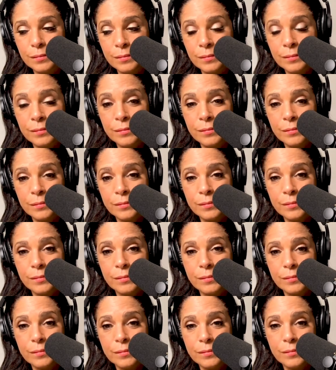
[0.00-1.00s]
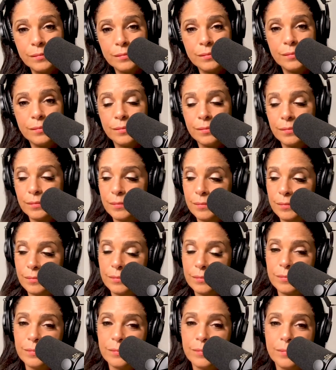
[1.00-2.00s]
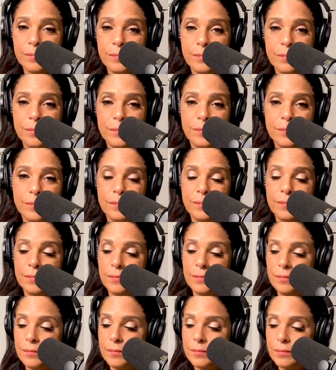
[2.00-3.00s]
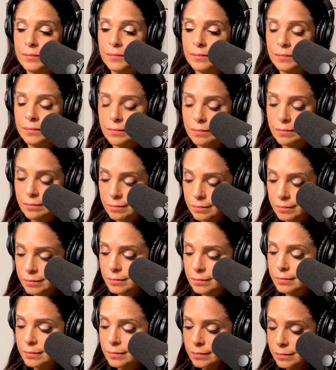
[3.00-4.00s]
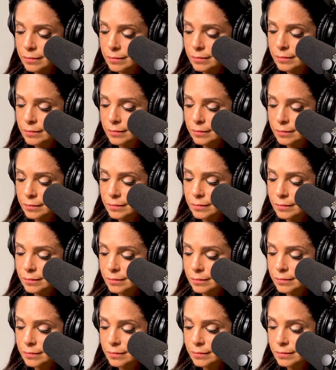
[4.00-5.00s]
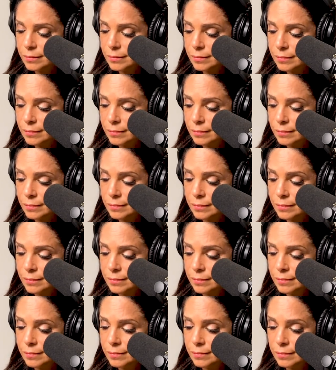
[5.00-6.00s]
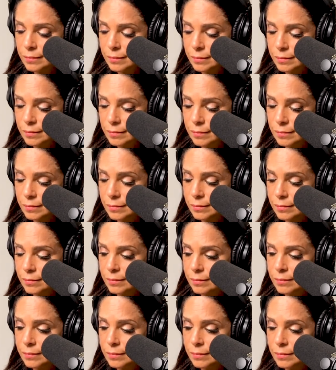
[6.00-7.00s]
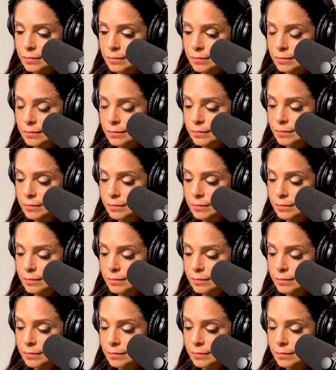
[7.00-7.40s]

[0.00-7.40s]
(silent)